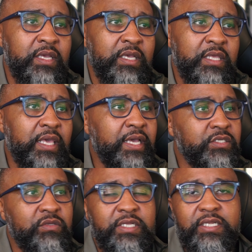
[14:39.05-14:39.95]
yeah, so
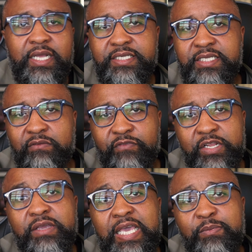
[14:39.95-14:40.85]
then, like I said, the video
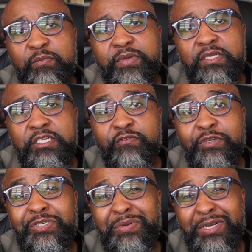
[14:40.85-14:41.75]
capabilities for
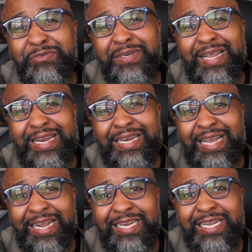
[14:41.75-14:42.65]

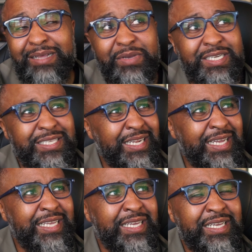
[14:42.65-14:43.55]
299 bucks.
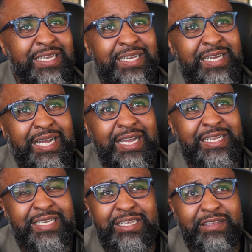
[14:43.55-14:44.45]

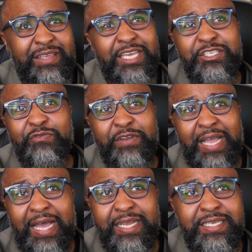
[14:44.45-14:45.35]
In case you
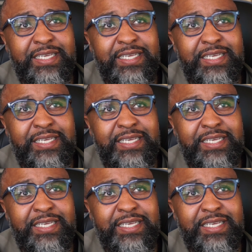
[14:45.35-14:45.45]
forgot,